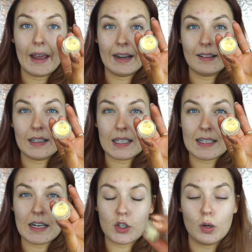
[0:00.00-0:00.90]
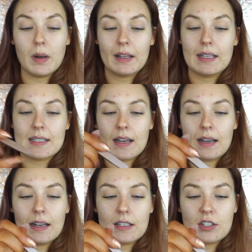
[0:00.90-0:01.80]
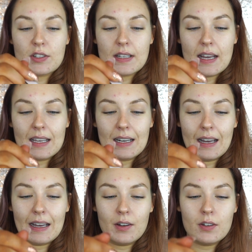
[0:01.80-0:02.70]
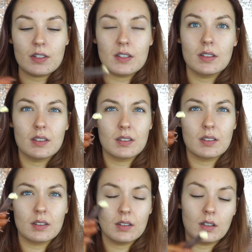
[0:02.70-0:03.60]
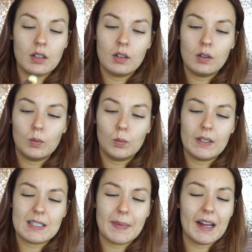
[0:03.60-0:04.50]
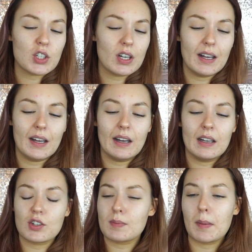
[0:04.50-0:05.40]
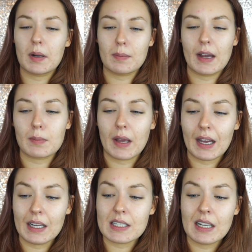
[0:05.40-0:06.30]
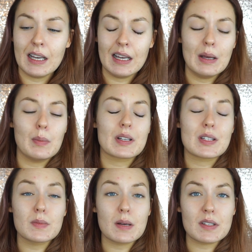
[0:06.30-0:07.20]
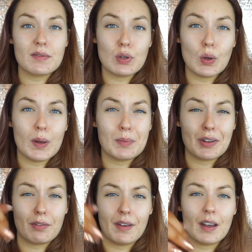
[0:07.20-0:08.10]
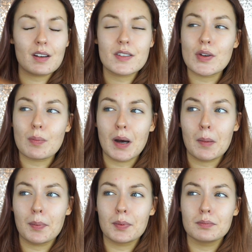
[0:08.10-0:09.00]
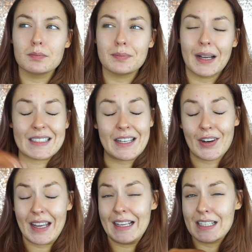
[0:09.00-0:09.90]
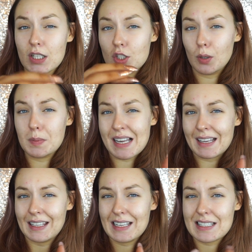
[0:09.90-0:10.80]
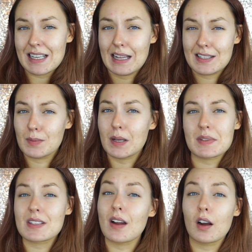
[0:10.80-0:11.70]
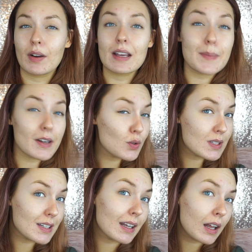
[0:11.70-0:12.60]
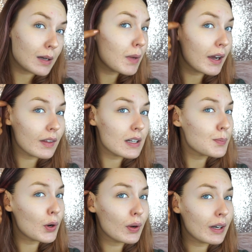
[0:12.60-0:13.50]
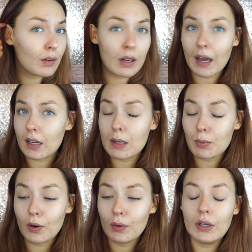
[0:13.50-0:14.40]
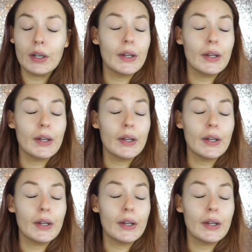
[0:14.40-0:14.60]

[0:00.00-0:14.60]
Anything that's in a tub like this, I like to just take it out with a spatula and just pop it on the back of my hand. Because sometimes if you go in with your fingers, you can pop bacteria into tubs like this, and sometimes it's not great, especially with skin like mine that is broken out and acne prone.